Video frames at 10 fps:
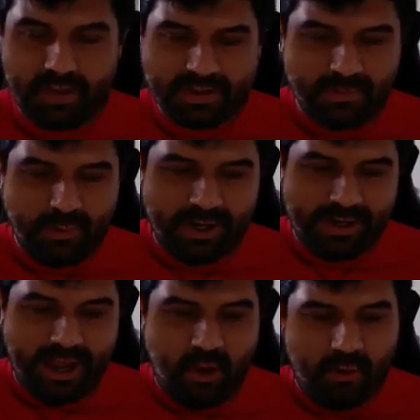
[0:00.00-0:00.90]
to bring it
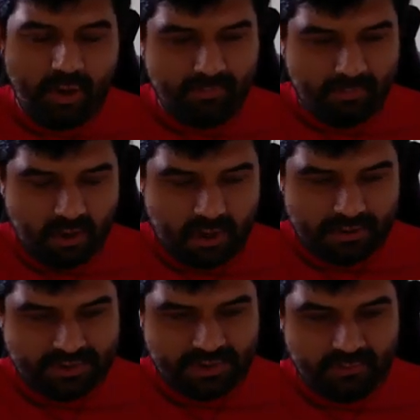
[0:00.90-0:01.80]
down
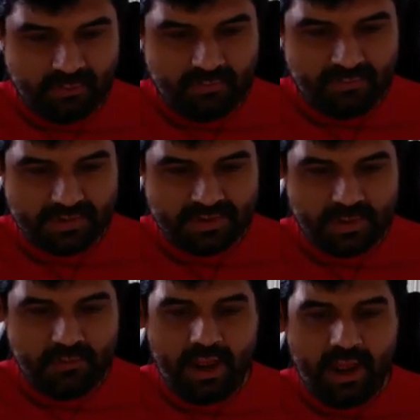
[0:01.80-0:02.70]
onto the
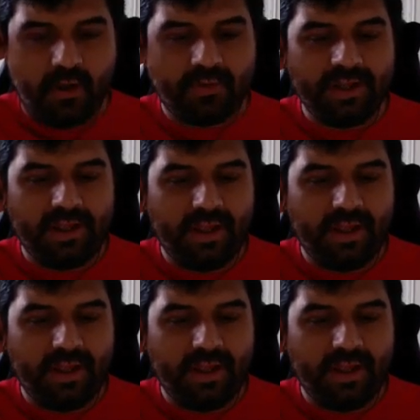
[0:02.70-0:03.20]
stone hound,